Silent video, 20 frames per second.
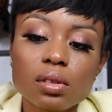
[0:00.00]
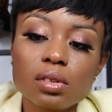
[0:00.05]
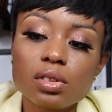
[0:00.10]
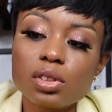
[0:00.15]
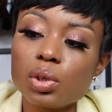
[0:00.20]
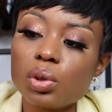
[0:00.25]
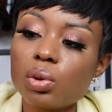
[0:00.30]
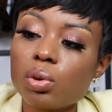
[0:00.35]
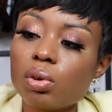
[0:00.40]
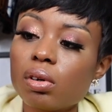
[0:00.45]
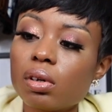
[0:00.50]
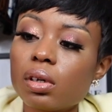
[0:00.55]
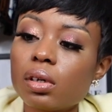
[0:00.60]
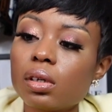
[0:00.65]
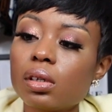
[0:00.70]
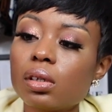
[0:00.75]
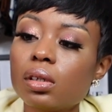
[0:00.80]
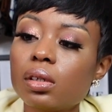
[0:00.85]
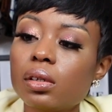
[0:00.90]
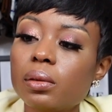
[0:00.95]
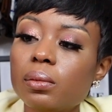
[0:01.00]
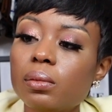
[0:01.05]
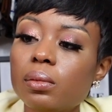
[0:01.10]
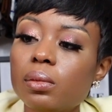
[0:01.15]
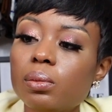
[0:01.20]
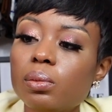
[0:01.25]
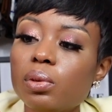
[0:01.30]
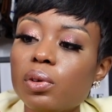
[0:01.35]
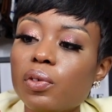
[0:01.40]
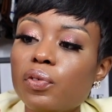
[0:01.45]
Dior
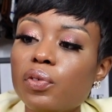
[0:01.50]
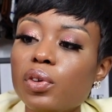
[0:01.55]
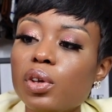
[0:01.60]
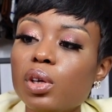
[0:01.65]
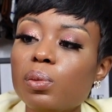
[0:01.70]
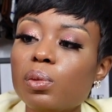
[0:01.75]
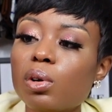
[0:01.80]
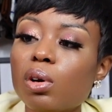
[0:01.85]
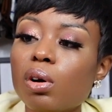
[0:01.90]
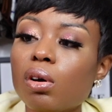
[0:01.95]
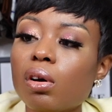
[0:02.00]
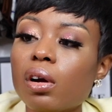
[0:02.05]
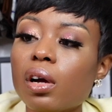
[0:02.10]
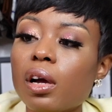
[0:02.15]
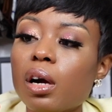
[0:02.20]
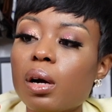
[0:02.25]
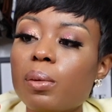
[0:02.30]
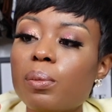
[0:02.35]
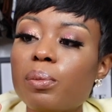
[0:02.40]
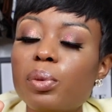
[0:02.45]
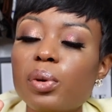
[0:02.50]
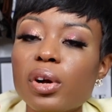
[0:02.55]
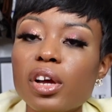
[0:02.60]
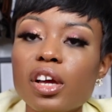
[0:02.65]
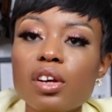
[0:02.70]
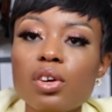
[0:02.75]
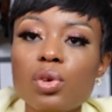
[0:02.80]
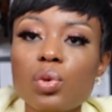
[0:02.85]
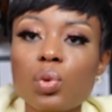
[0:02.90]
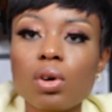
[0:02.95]
perfume called
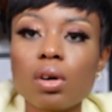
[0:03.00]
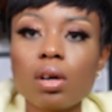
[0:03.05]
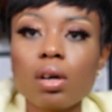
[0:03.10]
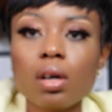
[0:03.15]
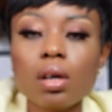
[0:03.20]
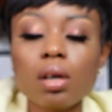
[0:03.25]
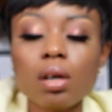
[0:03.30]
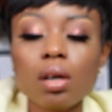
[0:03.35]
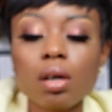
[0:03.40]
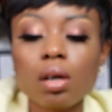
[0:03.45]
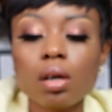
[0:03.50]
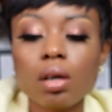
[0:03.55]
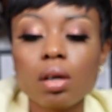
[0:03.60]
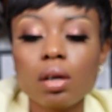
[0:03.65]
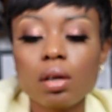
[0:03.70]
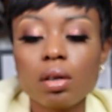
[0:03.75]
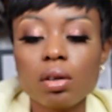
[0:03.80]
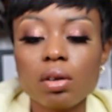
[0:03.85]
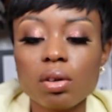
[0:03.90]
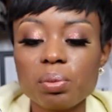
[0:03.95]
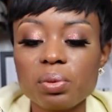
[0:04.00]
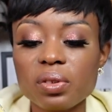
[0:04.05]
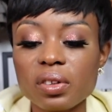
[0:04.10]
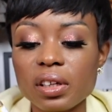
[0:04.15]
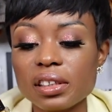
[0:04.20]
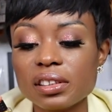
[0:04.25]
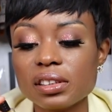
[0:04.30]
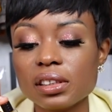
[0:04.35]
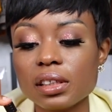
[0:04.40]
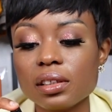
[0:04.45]
Ambre Noir.
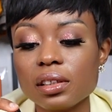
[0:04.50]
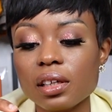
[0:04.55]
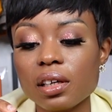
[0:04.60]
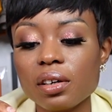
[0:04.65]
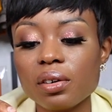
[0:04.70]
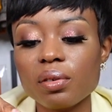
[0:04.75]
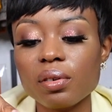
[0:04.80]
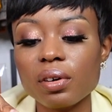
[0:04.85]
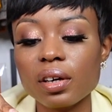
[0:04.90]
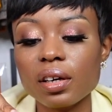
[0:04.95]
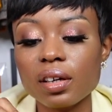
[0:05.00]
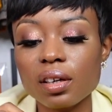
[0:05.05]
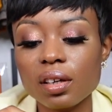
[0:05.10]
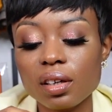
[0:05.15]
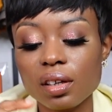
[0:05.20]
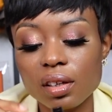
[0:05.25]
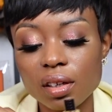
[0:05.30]
Hopefully I said that right.